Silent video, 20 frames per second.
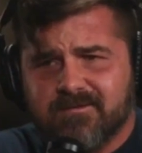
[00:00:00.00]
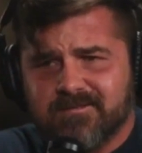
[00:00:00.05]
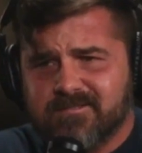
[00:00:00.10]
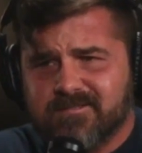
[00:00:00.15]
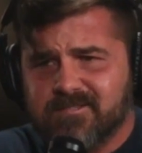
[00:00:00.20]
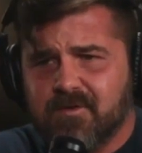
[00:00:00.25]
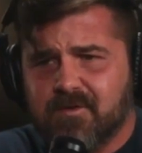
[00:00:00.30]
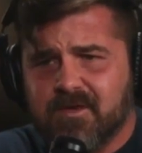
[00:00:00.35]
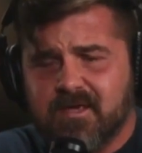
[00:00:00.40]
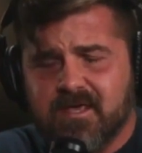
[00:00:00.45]

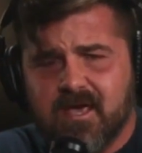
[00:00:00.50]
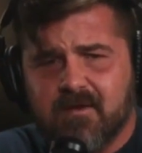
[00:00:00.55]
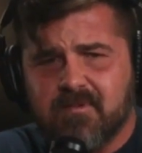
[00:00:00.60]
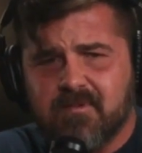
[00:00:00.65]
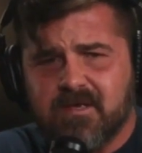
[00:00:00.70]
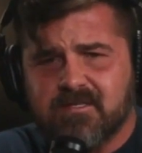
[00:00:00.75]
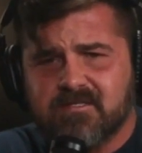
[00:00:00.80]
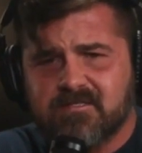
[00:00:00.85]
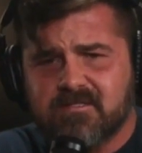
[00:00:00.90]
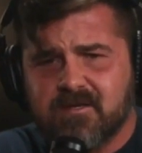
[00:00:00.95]
so he gave
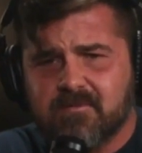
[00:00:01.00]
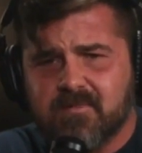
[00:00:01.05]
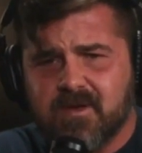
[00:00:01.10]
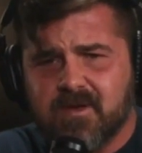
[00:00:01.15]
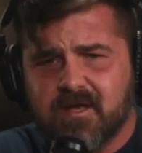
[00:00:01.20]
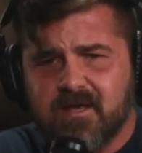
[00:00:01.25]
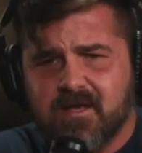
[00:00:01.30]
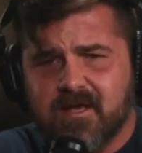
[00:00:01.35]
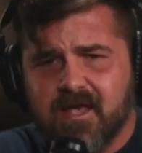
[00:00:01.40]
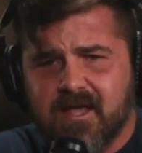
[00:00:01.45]
me some
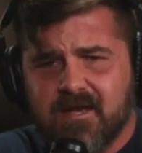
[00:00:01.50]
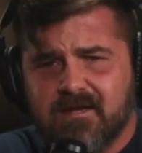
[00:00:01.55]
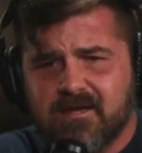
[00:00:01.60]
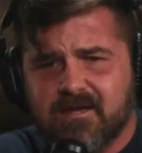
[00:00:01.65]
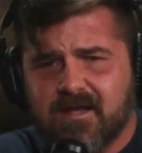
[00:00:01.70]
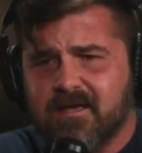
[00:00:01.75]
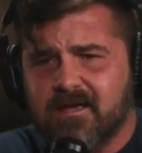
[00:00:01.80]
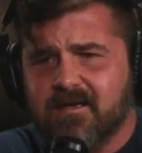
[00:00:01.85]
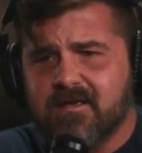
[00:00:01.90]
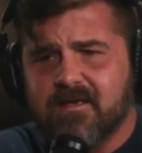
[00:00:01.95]

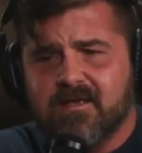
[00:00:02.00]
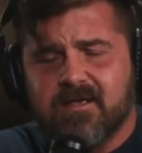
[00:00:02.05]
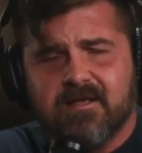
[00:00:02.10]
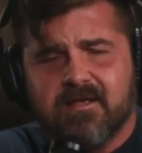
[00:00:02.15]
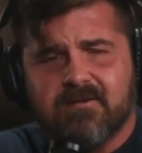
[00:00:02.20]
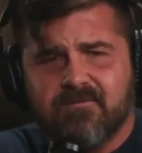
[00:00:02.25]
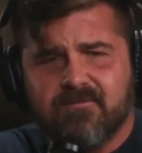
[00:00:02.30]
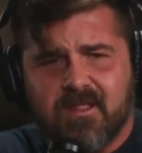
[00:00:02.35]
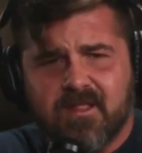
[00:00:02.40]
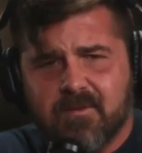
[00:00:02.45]

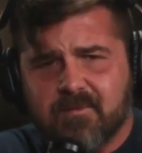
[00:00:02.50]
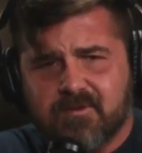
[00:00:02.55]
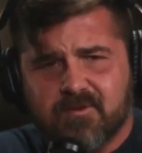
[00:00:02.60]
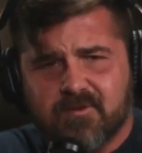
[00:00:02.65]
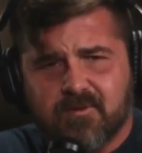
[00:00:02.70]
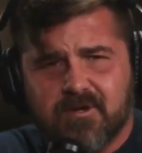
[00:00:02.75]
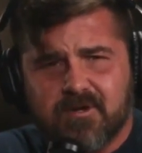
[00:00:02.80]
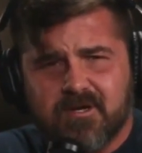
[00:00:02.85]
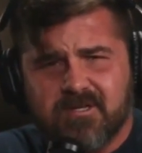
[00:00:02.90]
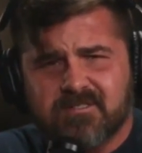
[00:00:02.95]

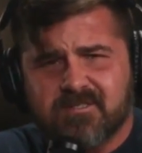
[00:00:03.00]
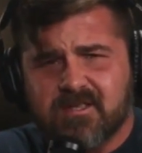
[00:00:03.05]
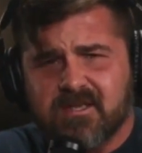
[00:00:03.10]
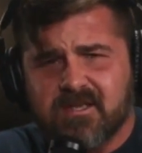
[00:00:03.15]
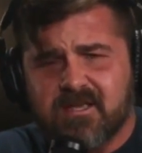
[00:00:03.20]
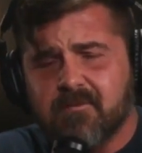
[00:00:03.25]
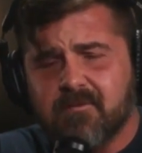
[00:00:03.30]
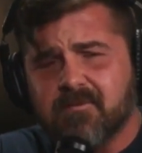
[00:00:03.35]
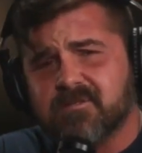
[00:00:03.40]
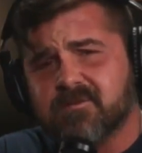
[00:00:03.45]
anti-inflammatories and then
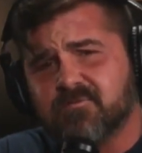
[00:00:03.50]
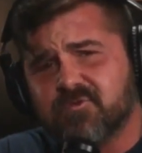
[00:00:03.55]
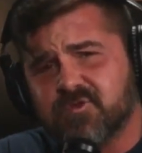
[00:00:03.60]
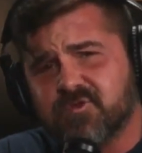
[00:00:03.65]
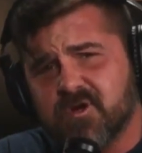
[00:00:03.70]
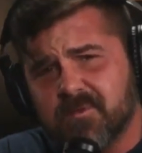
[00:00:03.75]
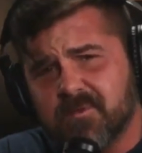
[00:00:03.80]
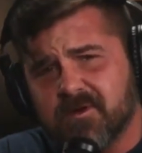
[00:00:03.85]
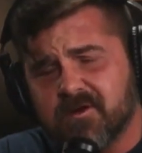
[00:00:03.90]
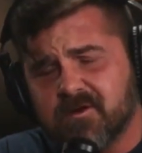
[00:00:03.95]
gave me some
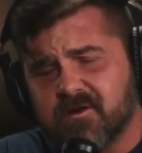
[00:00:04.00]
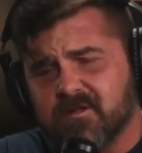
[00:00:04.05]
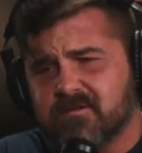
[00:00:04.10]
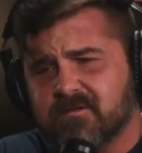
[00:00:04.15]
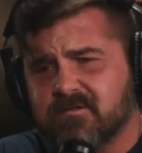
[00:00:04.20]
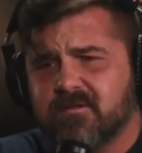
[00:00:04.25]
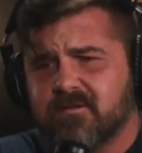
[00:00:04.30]
tramadol.